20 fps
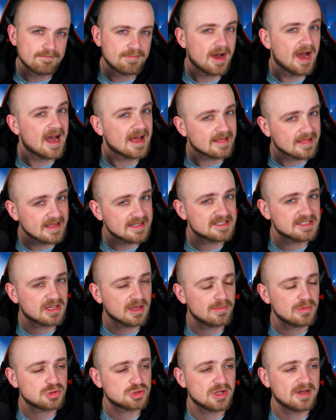But
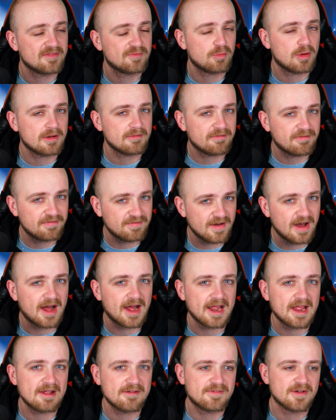Atletico Madrid have won
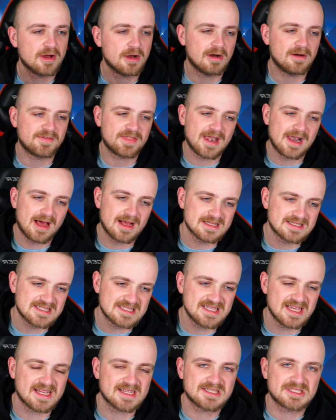5 of their
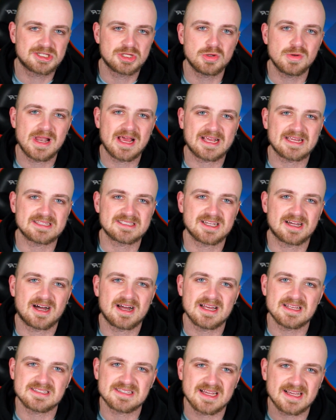last 6 two-legged
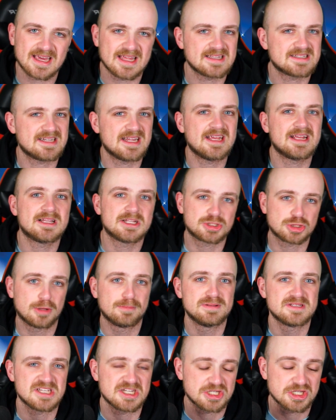ties against English
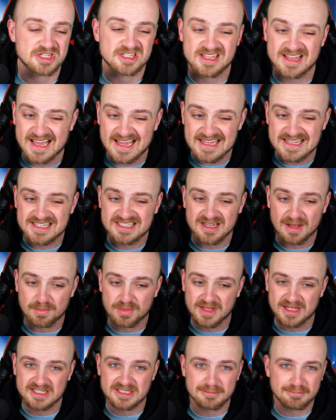opposition. So that is
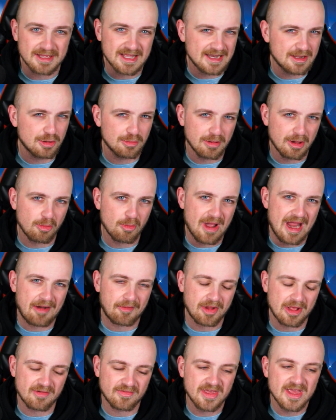something to be a little bit
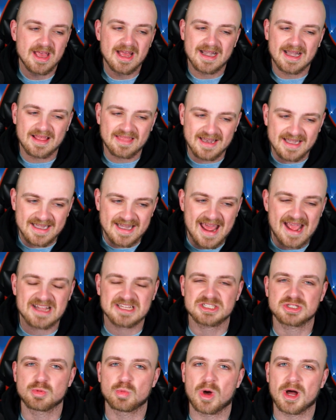wary of. Now, the
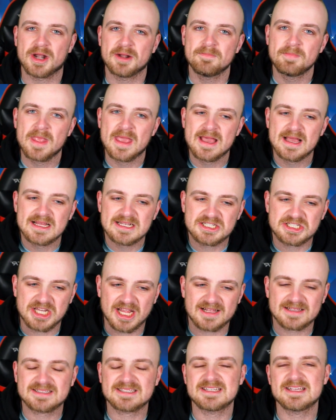next one,
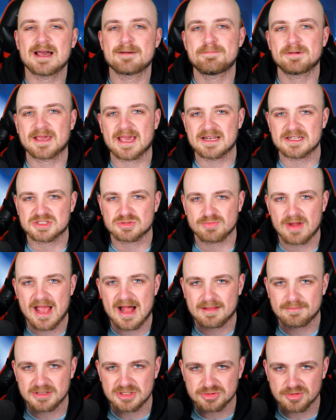Chelsea up against
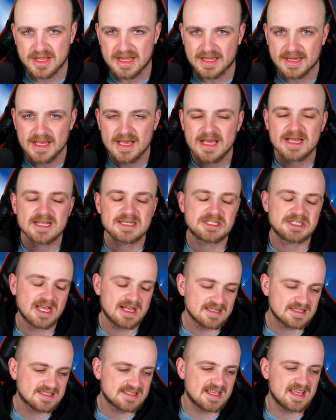Real Madrid.
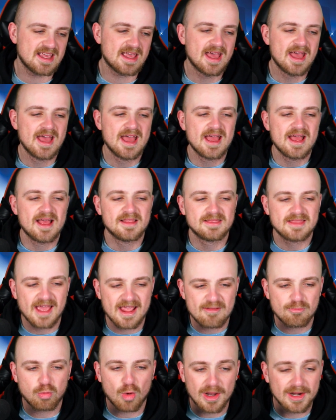Chelsea,
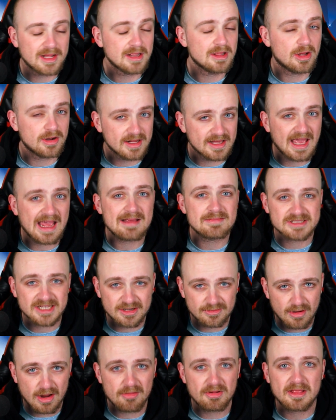they won a lot of games in
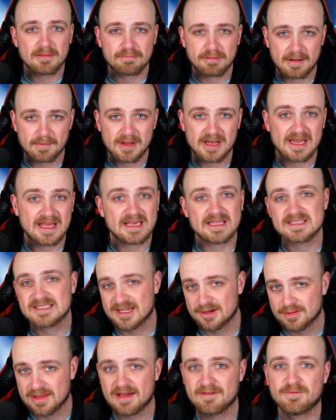a row in the Premier League
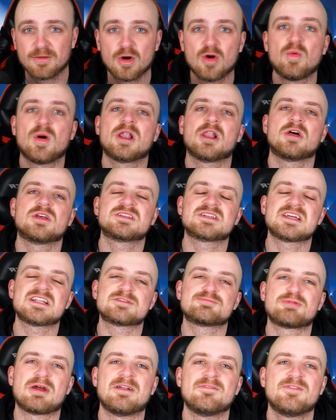until their 4-1 loss
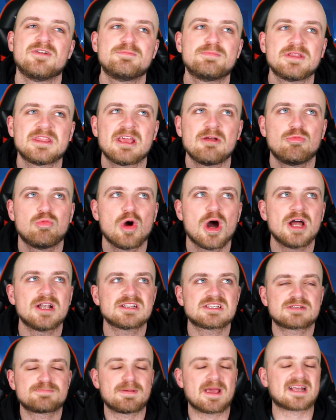against Brentford. But they
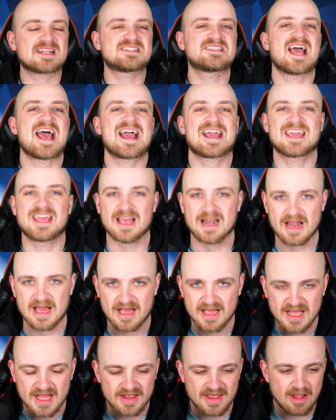weren't spectacular.
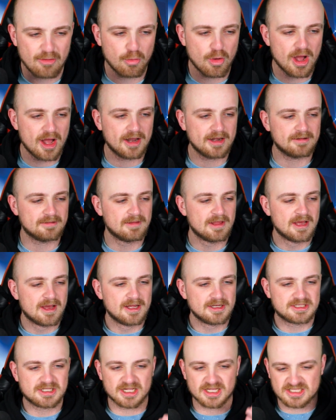They weren't
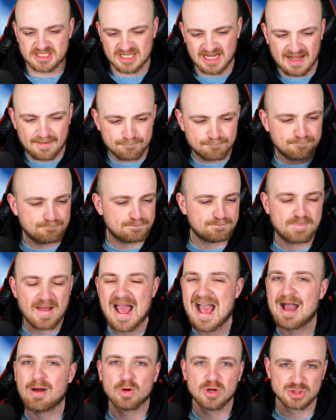just
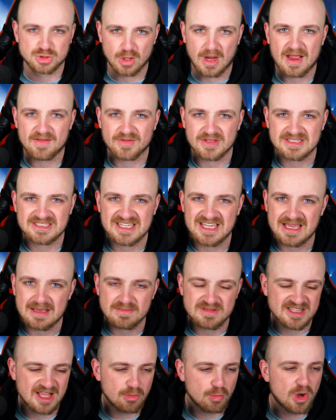power driving
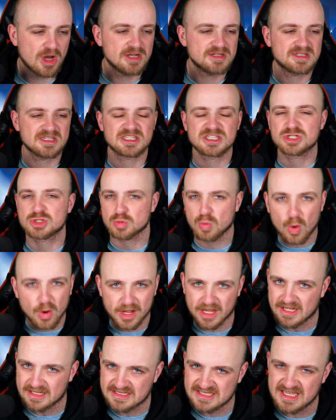teams. They weren't
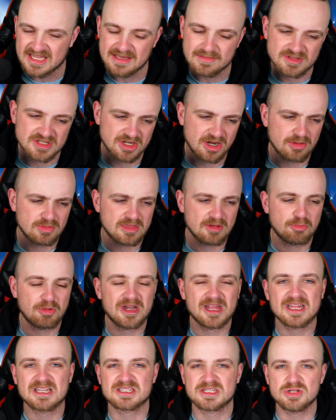destroying teams. You know, the
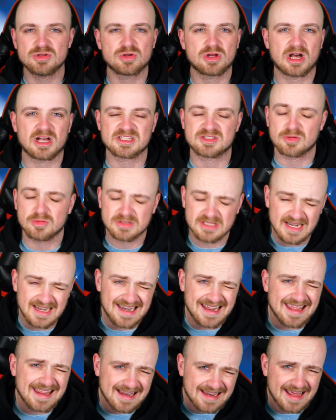win against Newcastle, it was a
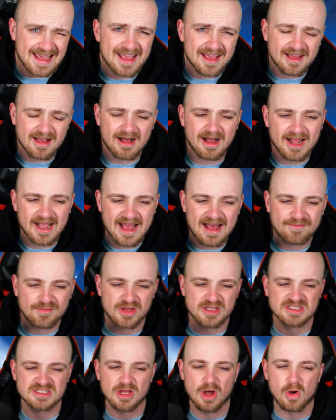late Kai
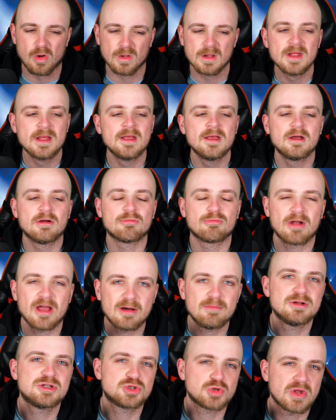Havertz goal.
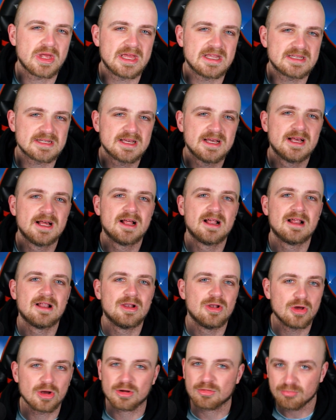Real Madrid
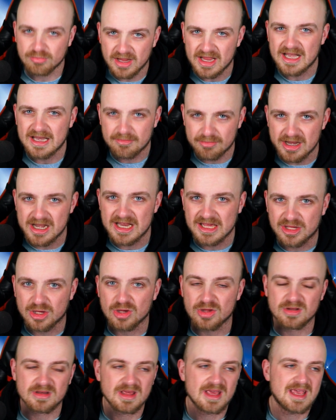look really, really
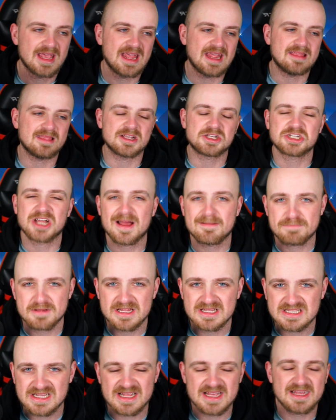good in the
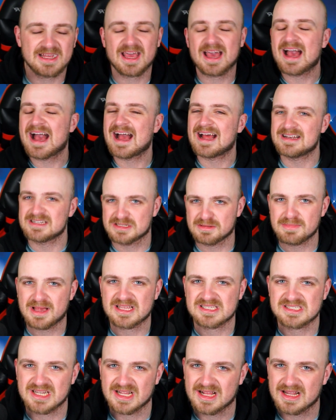Champions League and
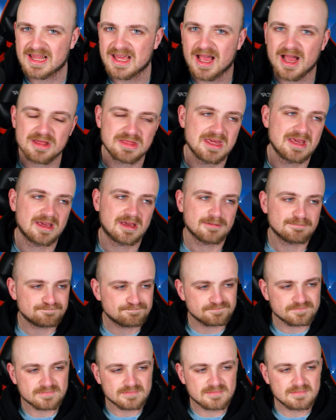domestically. I think
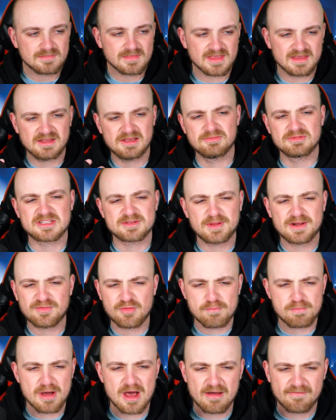it was a bit of
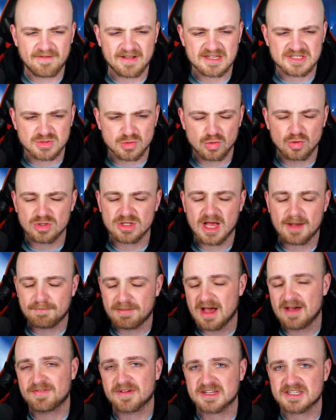a perfect
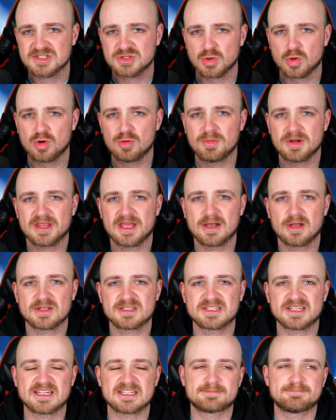storm when they
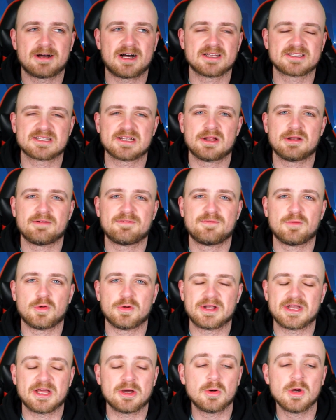lost against Barcelona
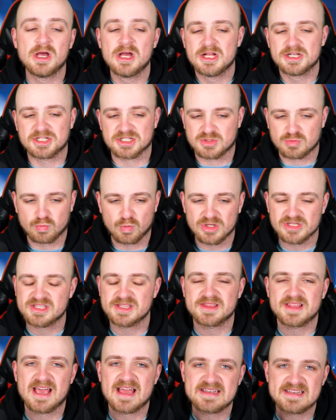4-0. Just
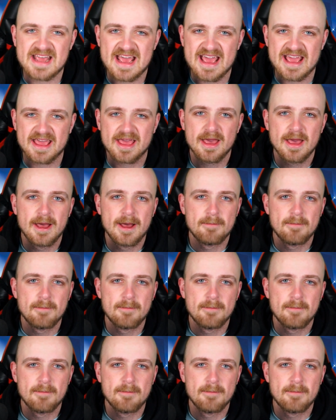wasn't their day.